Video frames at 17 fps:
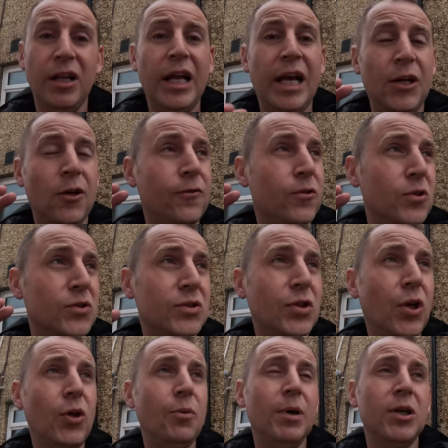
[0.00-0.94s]
and I've got
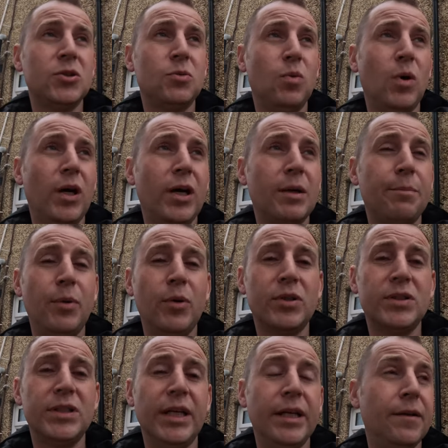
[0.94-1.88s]
too much work
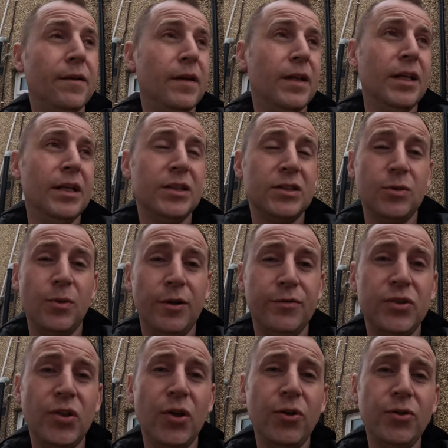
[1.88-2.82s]
booked in. So I
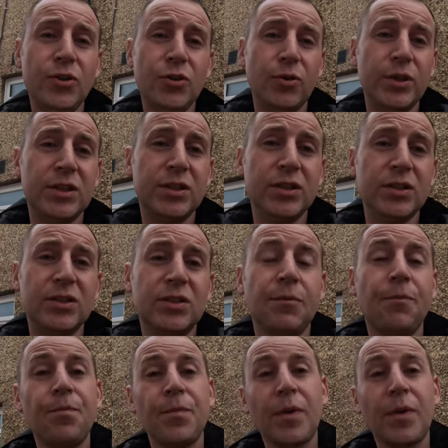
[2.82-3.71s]
have two choices.